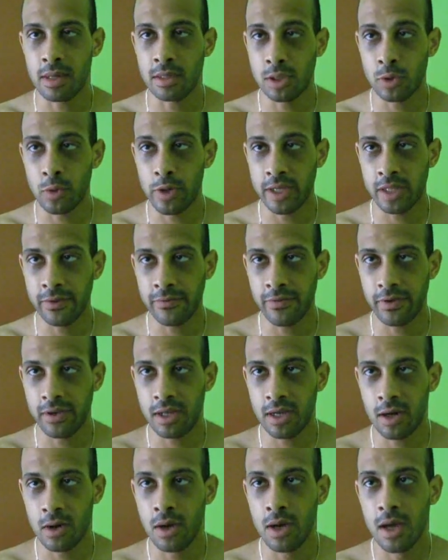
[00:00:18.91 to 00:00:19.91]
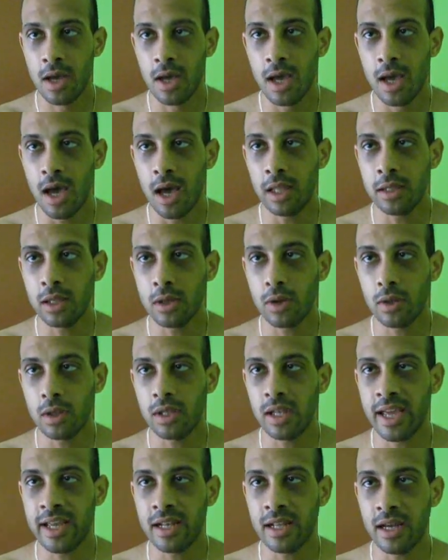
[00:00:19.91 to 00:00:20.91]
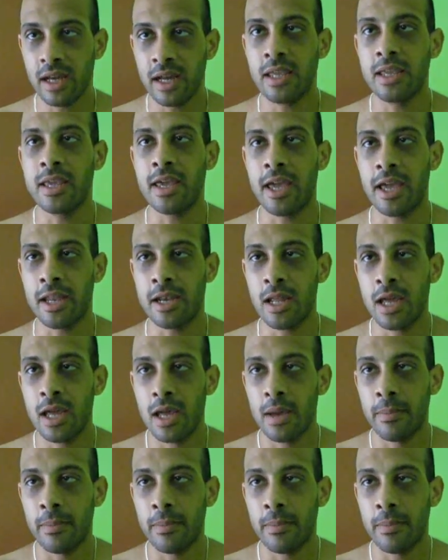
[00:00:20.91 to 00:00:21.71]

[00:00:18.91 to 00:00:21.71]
doing the video a little late again,